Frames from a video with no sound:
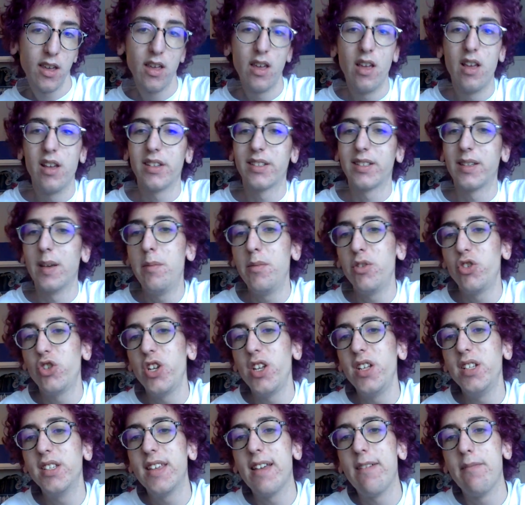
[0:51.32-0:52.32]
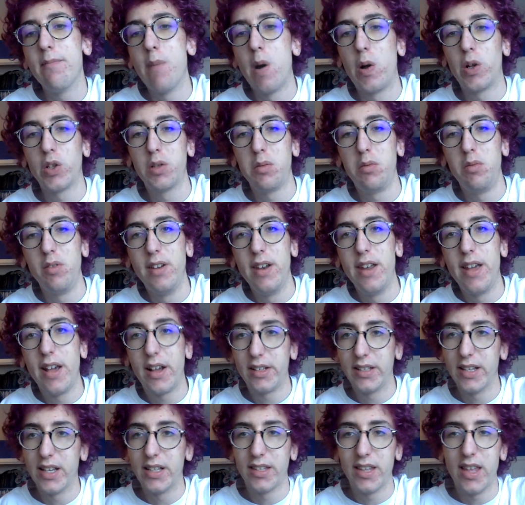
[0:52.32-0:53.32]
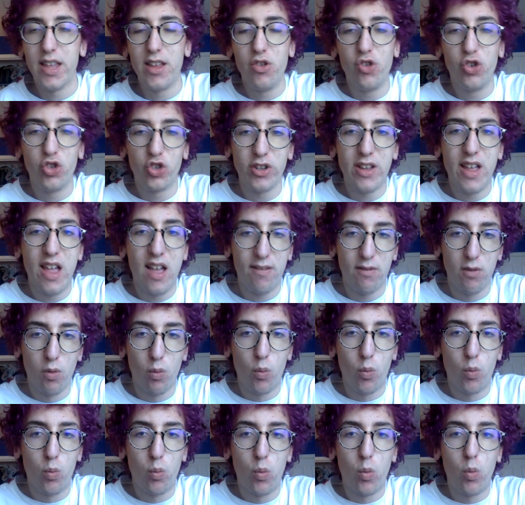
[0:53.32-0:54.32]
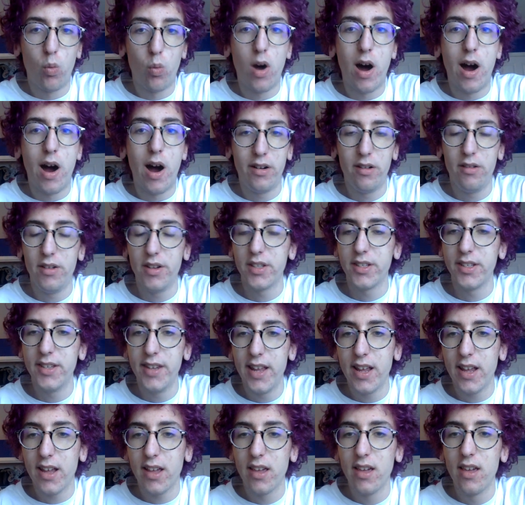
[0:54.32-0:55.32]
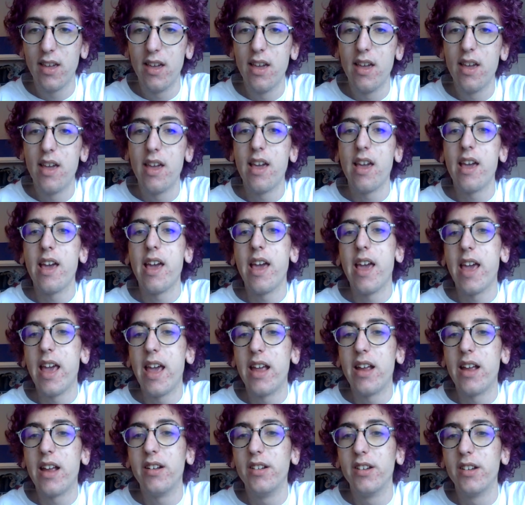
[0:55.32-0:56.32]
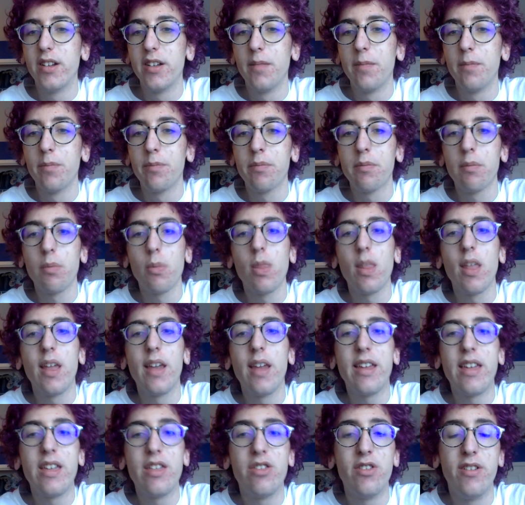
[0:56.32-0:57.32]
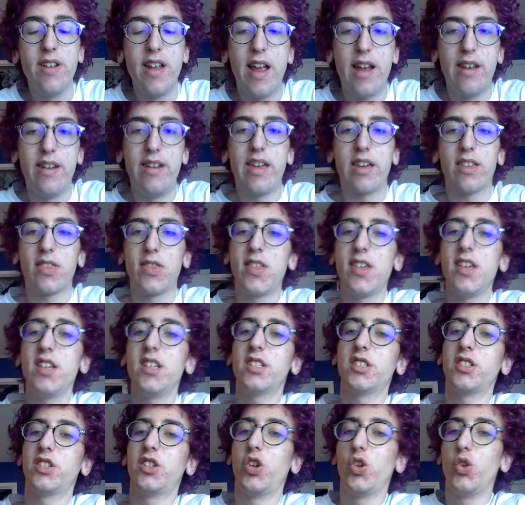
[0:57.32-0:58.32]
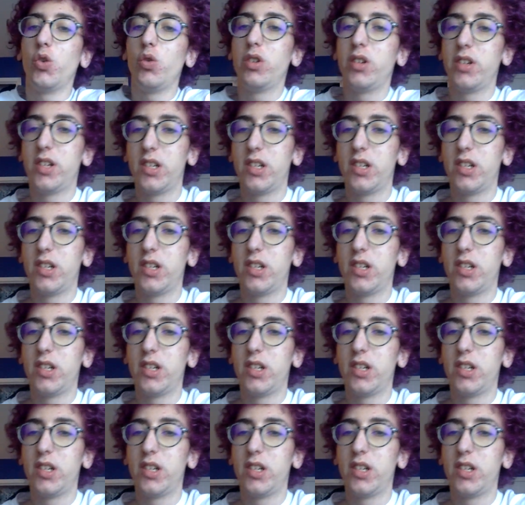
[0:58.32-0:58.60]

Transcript: Some machines have multiple NICs, as they usually have a wireless NIC and an Ethernet NIC. These two